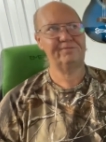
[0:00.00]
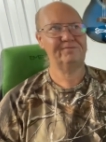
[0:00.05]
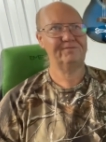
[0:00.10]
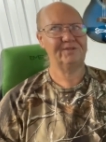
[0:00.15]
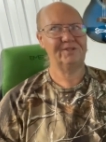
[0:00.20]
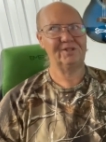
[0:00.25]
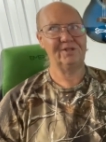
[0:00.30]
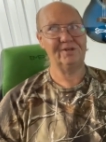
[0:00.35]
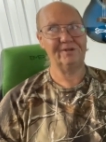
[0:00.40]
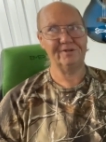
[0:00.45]

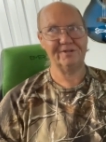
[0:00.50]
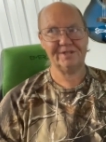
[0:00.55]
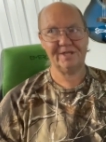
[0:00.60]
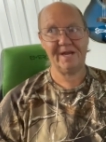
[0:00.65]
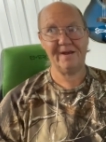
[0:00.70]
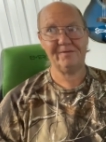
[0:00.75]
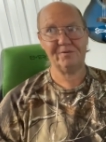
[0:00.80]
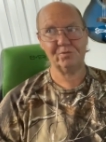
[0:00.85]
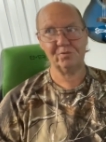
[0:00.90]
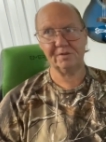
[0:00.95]
years
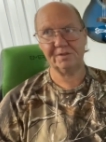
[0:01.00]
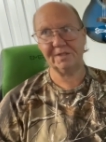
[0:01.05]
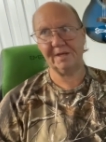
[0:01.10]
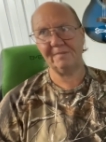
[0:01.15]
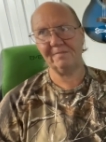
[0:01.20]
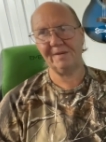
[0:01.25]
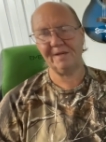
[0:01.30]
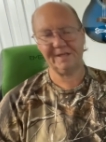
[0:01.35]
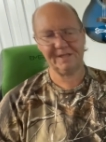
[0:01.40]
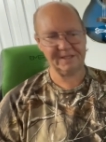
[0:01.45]
after we're done
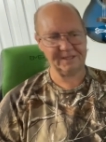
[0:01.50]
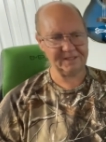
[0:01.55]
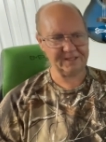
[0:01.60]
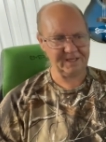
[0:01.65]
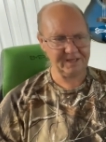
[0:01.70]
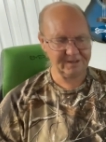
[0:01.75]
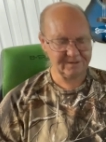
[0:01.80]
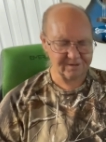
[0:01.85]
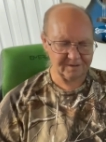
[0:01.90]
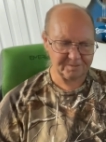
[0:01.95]
making
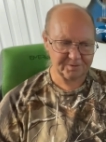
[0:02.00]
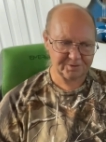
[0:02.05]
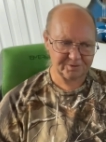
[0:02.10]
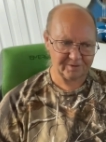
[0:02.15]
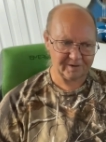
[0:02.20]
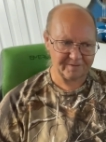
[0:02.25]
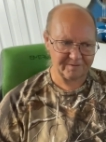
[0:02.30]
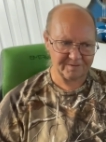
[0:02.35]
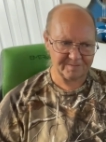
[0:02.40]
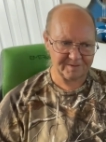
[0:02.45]
gun grips for
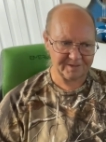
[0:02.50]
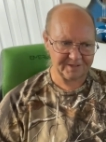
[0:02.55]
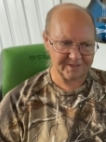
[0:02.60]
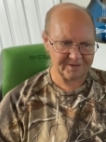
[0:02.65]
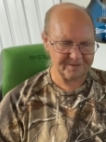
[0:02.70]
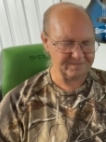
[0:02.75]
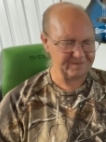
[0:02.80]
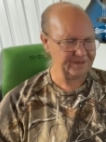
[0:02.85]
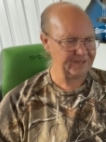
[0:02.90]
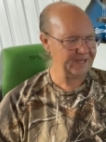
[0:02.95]
everybody on
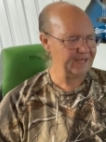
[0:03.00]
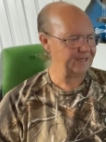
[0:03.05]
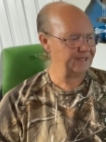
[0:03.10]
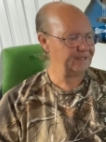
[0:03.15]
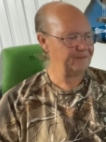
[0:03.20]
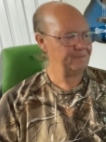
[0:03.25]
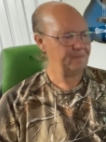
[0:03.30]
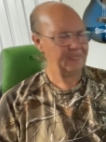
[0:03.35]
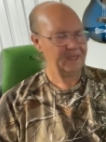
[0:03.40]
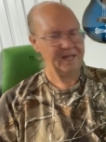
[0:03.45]
the
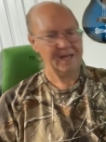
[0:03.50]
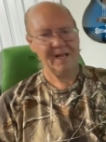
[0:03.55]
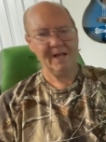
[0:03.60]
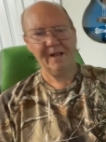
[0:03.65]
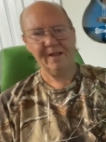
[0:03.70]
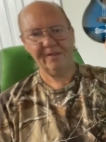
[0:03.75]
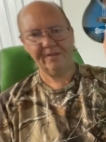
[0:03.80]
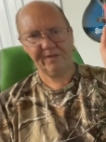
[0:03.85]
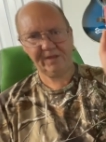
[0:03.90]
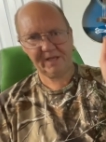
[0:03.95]
planet,
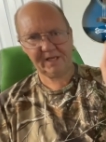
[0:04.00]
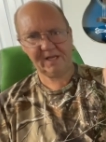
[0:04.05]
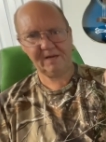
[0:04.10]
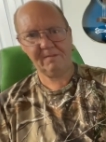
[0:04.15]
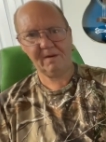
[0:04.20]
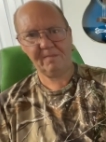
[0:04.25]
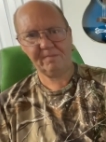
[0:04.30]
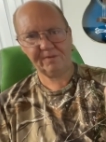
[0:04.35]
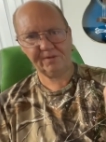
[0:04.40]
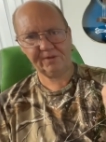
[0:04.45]
they come
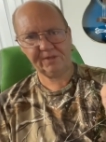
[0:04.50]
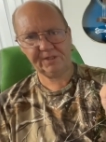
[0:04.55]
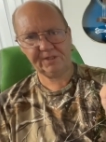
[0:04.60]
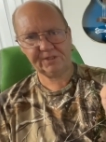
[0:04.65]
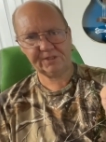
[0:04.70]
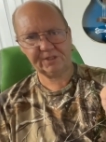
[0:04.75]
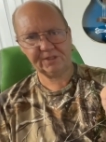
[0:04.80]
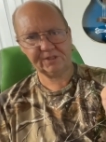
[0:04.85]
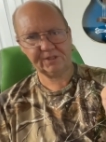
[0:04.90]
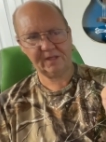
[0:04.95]
up with this
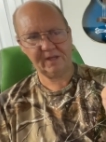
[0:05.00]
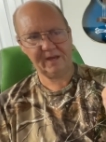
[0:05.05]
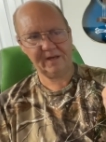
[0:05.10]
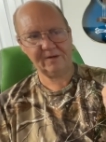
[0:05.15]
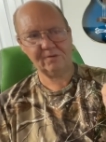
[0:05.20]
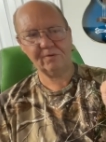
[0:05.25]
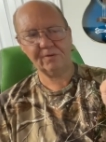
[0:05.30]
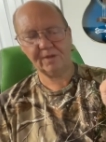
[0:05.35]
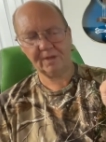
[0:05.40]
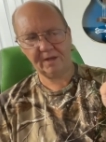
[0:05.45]
design
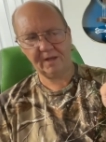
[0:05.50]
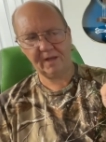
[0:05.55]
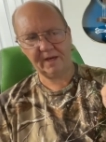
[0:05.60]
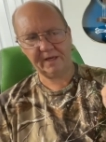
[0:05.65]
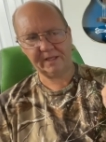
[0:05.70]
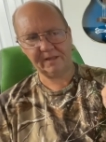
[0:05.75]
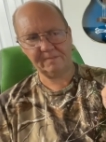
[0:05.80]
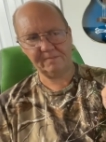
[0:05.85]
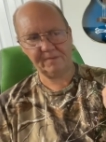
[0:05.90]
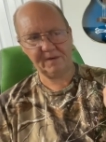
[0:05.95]
with a
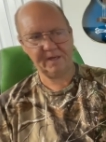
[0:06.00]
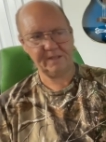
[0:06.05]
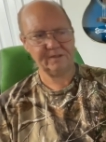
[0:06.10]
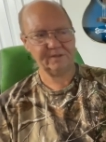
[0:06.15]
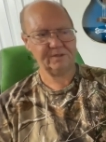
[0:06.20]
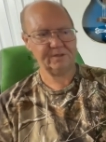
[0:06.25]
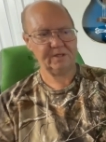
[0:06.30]
locking button